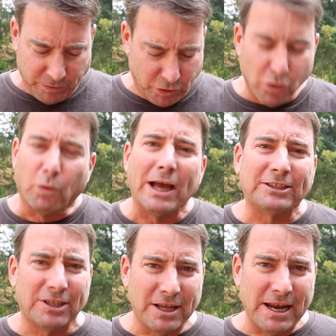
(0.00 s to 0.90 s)
to the
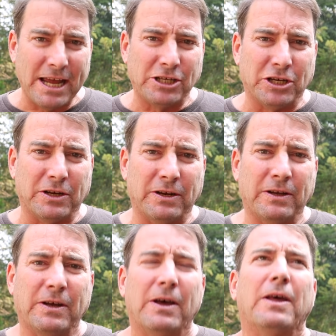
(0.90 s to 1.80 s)
rest of the nation
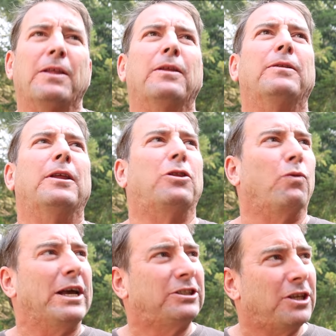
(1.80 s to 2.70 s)
that the
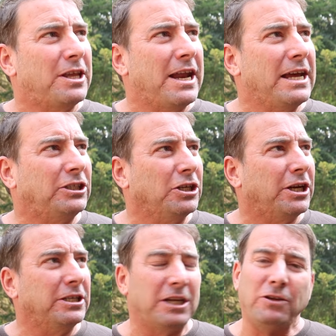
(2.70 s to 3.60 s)
rest of the nation
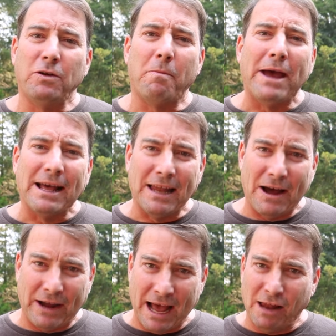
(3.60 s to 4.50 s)
continue to bail
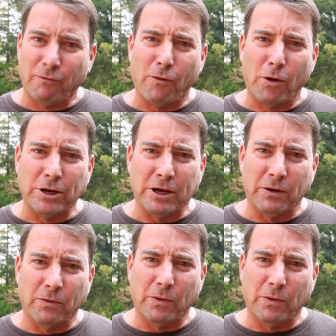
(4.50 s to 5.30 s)
out California